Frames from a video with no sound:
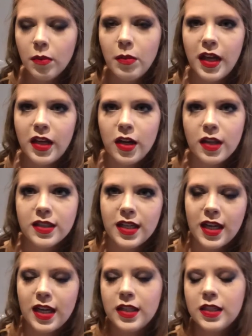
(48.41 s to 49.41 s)
my
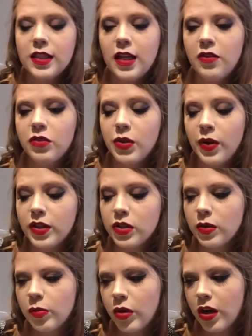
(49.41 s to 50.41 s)
content and stuff, so I
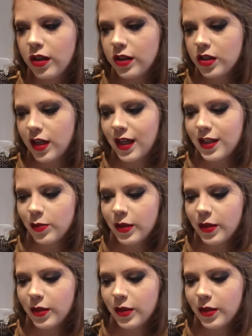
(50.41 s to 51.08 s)
do apologize,